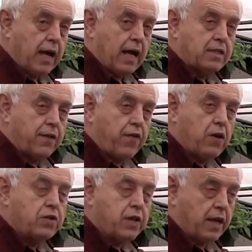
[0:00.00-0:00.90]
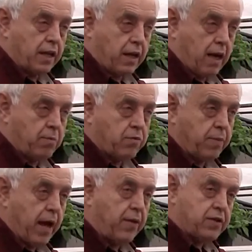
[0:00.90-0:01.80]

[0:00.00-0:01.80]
That's the first thing that comes from that.